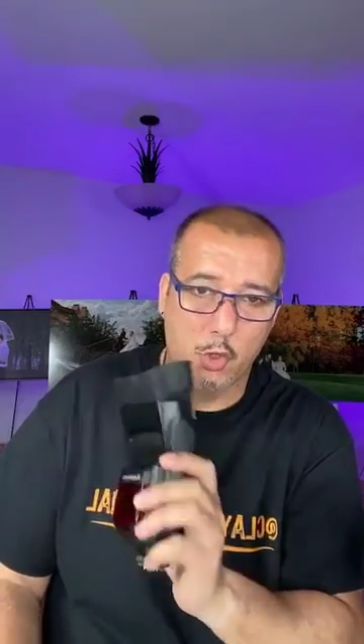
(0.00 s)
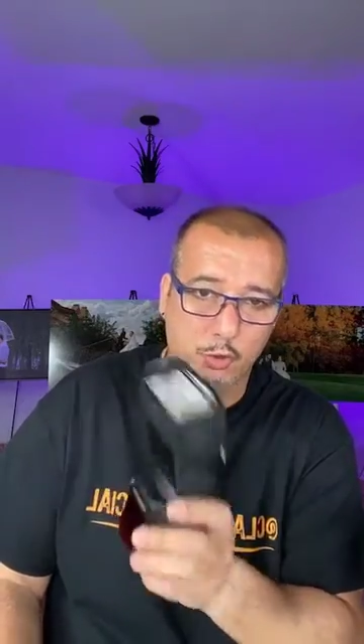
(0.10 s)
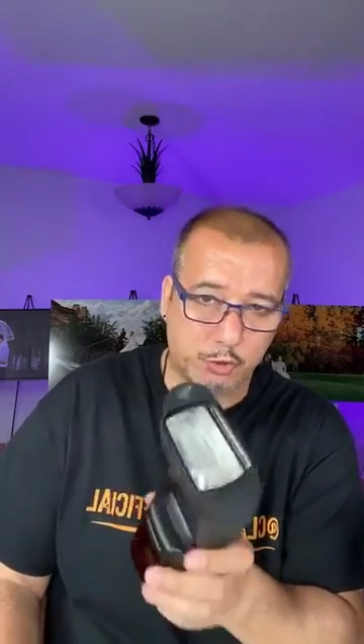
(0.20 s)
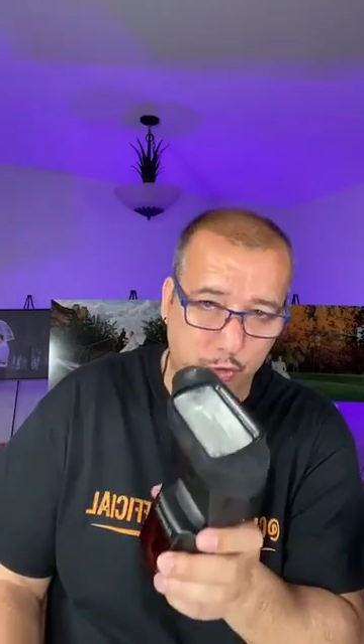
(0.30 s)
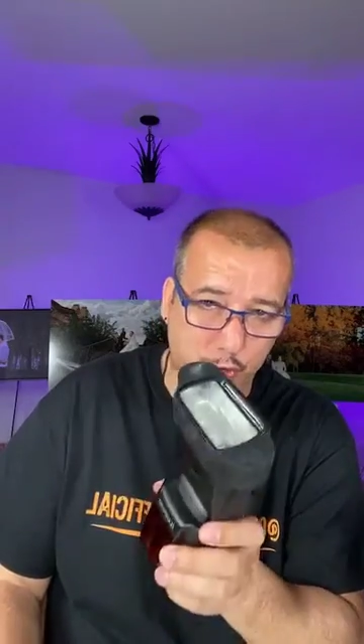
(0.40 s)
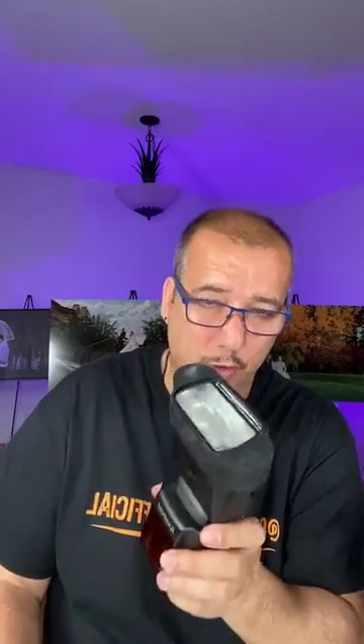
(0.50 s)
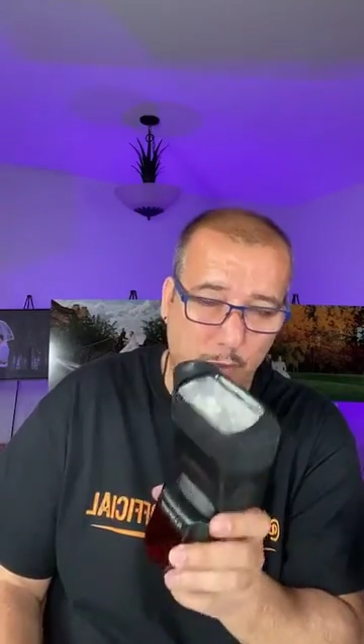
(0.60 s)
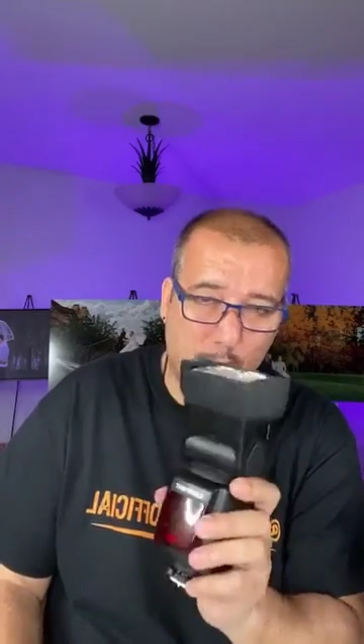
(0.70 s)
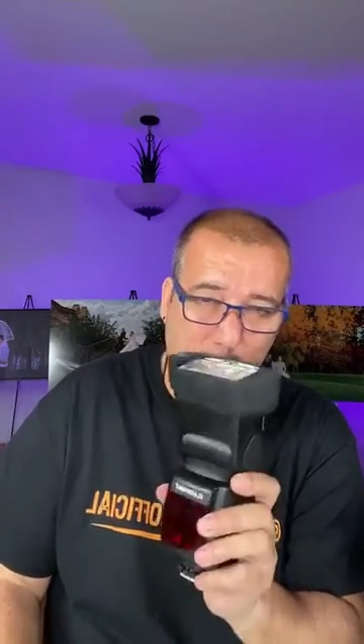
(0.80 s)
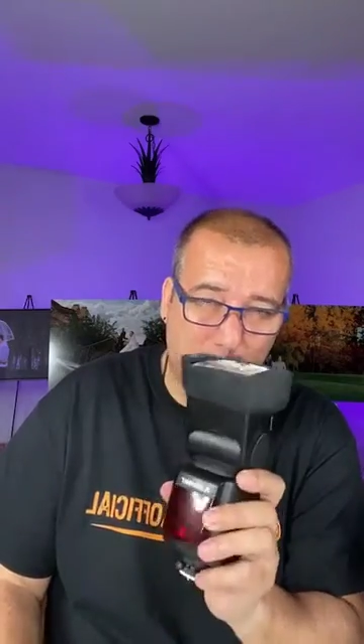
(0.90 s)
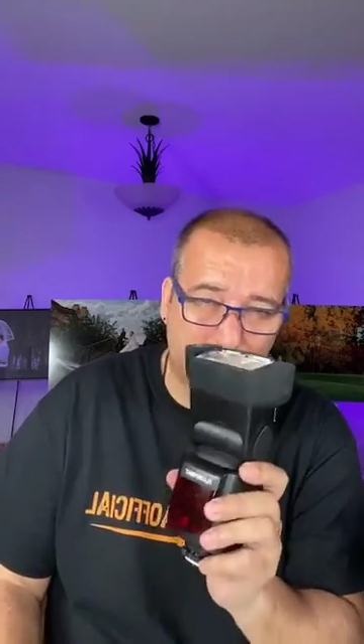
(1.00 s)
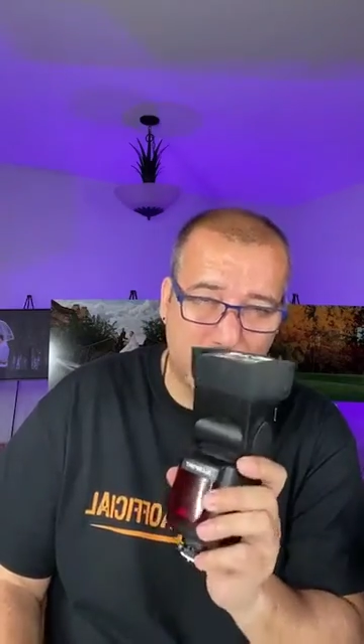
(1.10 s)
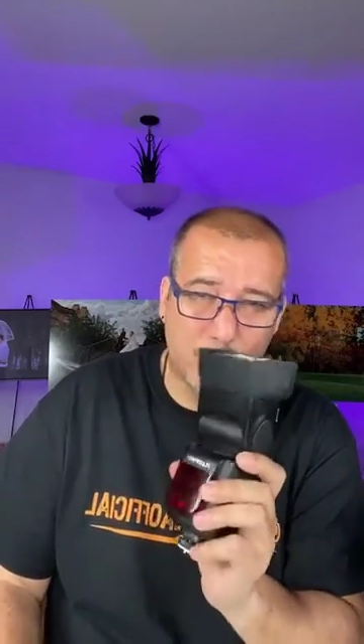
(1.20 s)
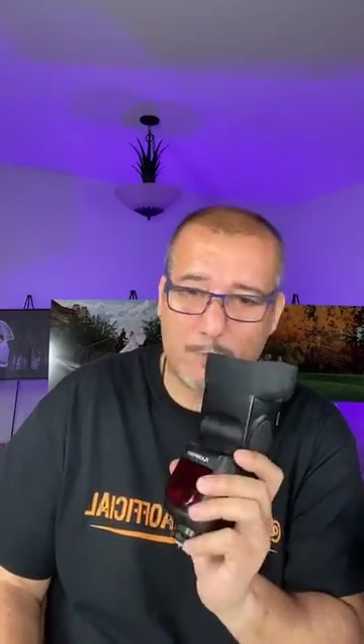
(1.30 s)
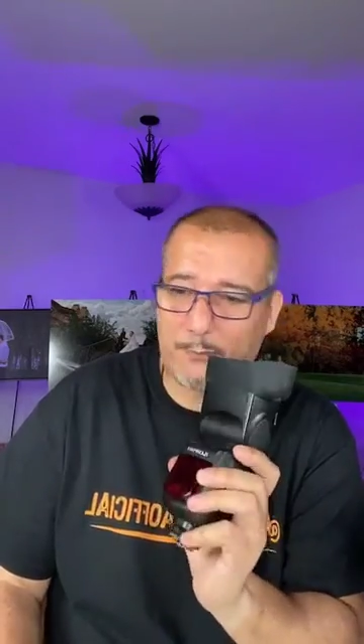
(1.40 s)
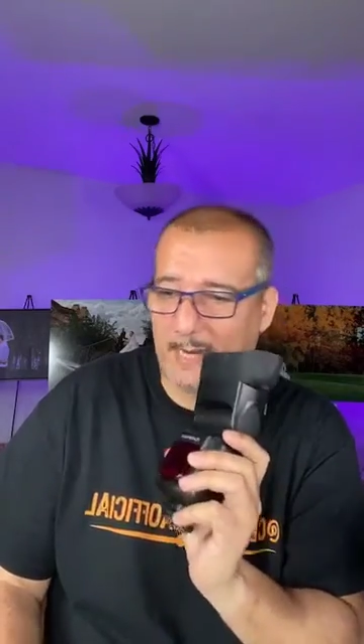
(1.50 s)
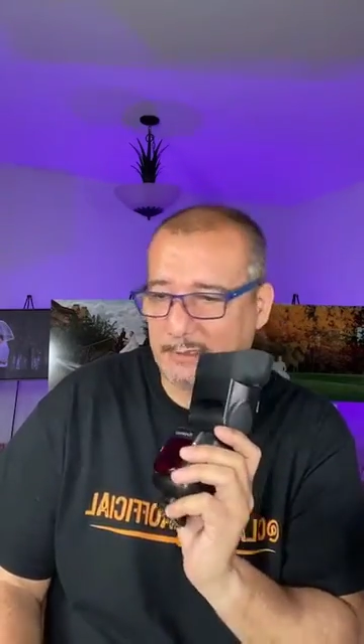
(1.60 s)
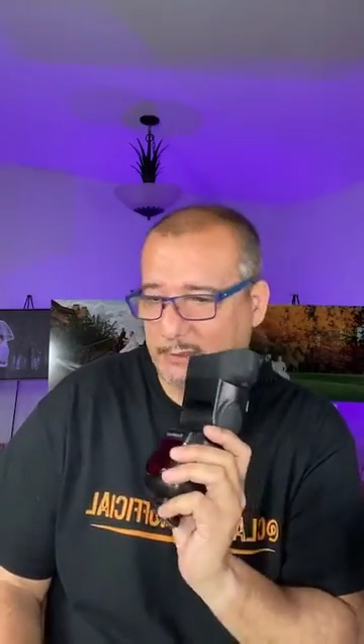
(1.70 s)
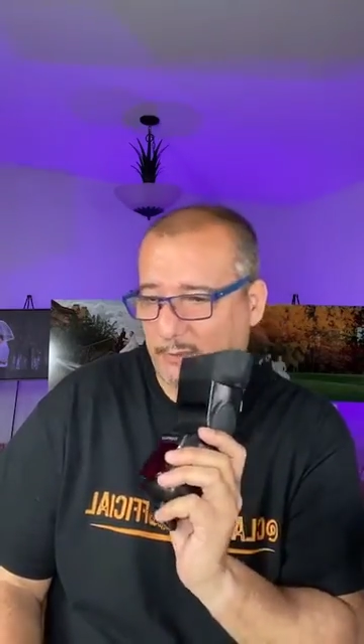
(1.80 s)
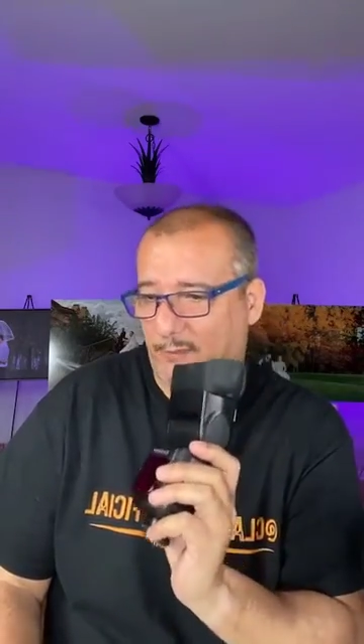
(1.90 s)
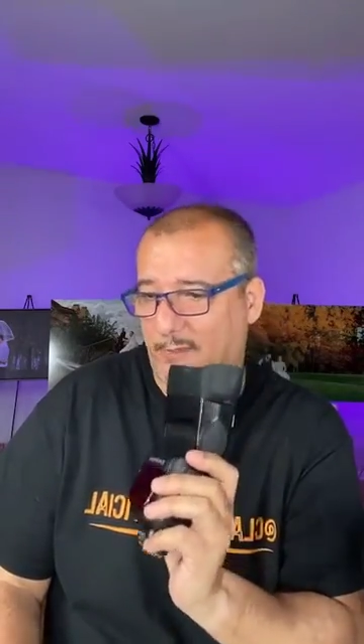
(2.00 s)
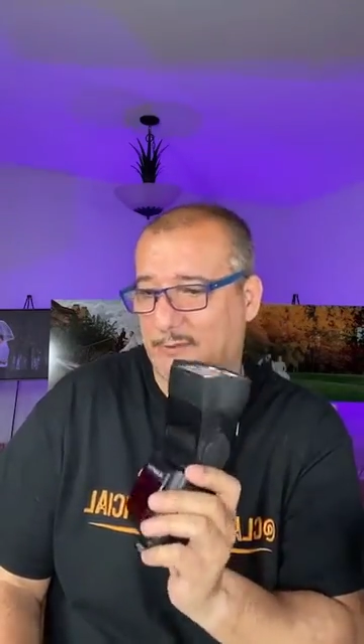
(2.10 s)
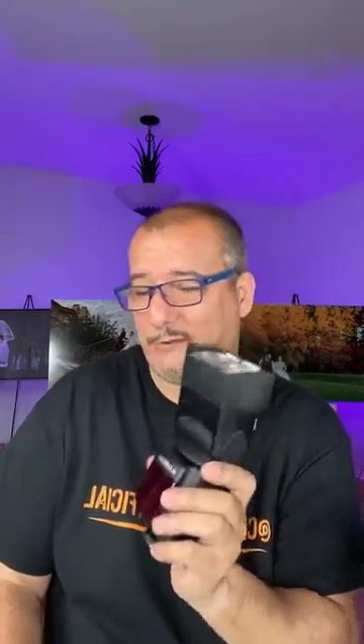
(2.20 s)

Two, let me give you a price difference.